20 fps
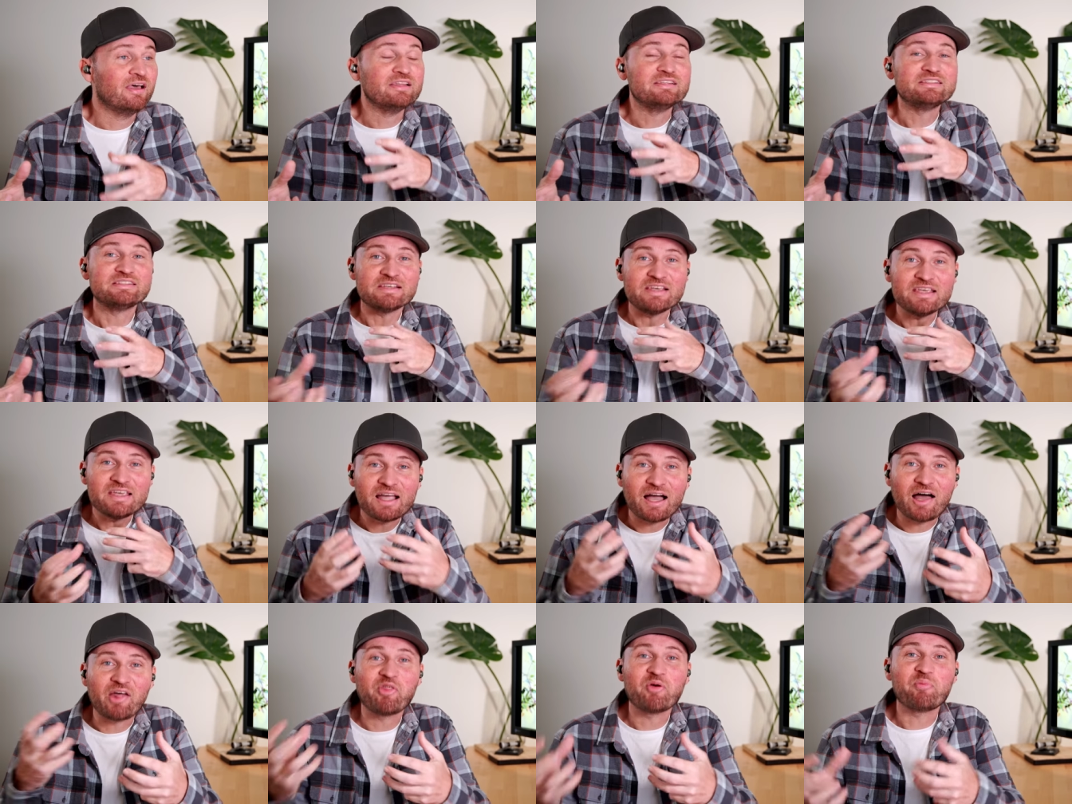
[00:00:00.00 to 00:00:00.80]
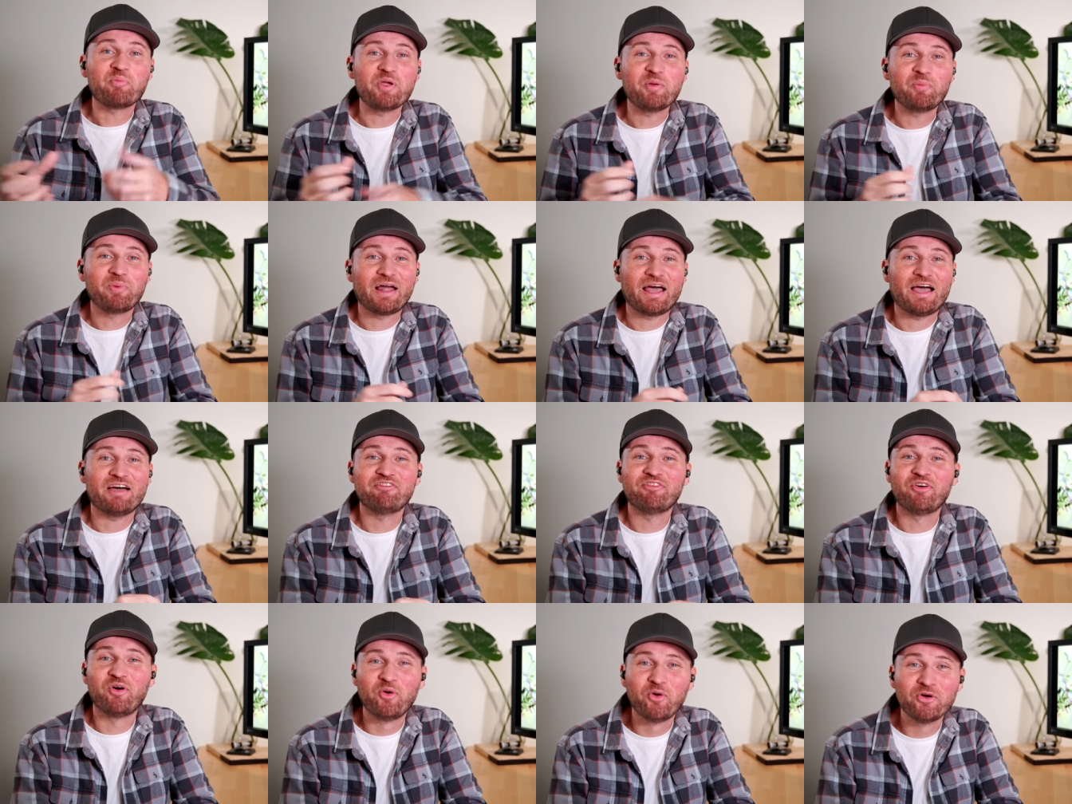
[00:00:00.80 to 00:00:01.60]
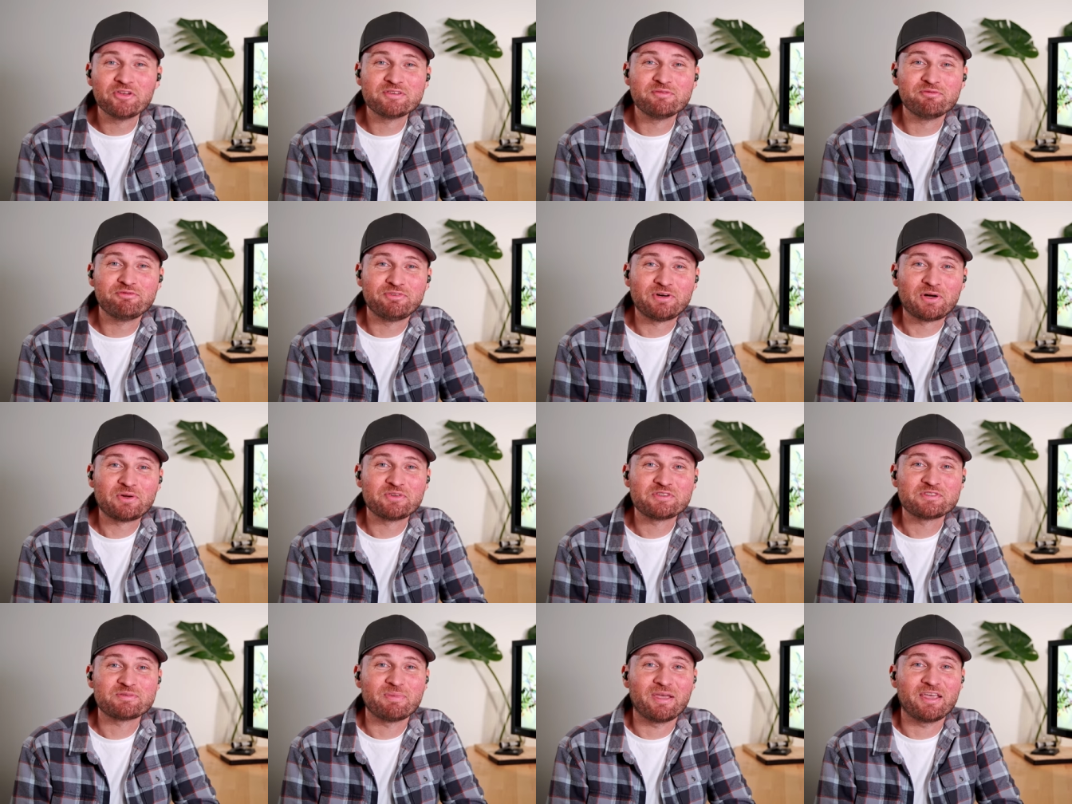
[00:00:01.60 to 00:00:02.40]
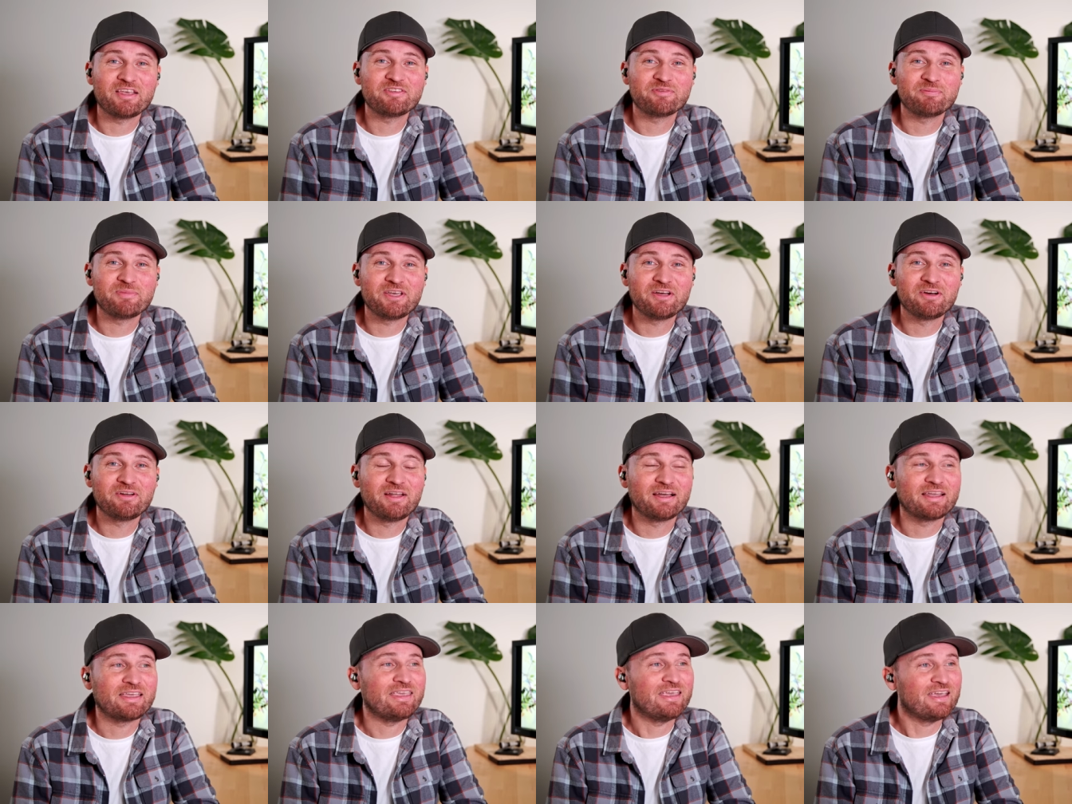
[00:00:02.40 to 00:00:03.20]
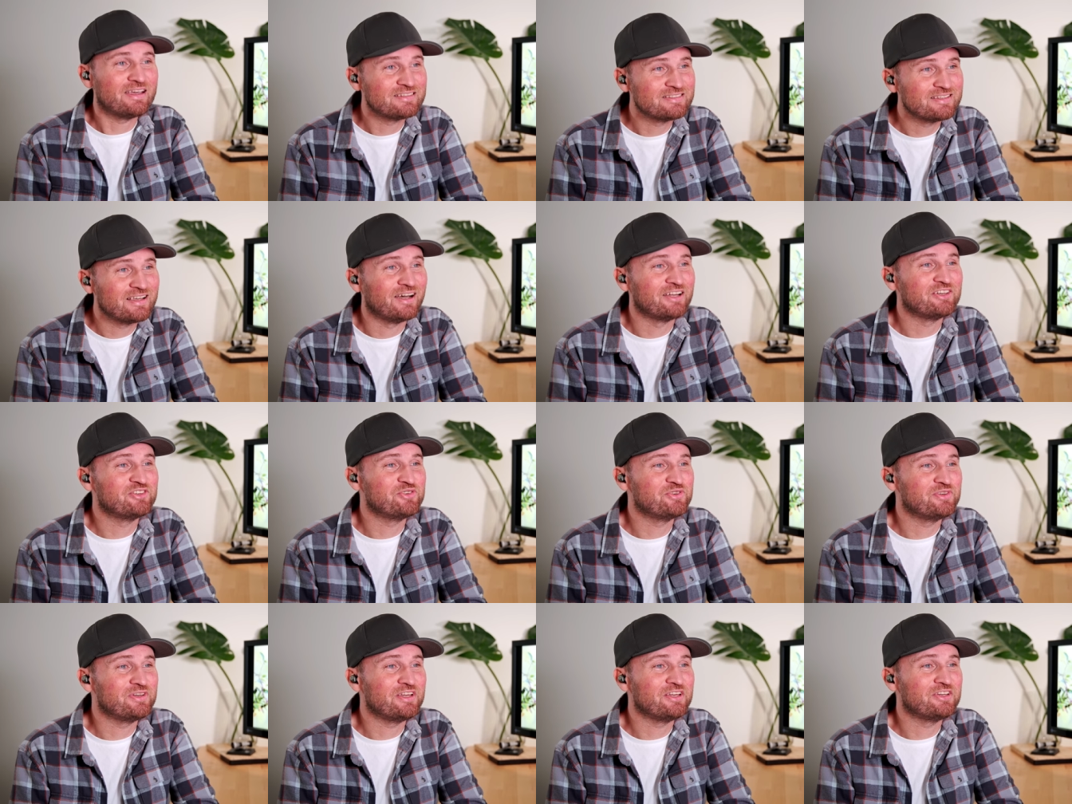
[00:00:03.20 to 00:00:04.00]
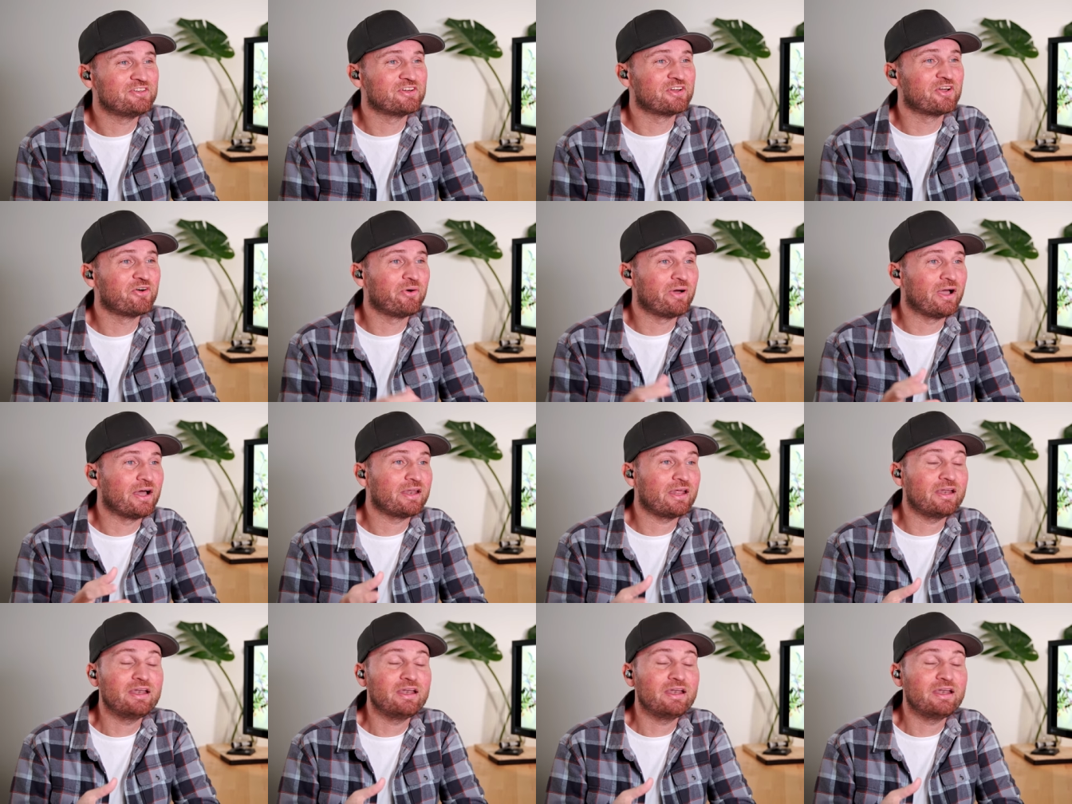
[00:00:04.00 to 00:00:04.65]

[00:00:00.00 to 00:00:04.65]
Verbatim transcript: seeing other people have awesome photos makes me go like, yes, I do need to go out.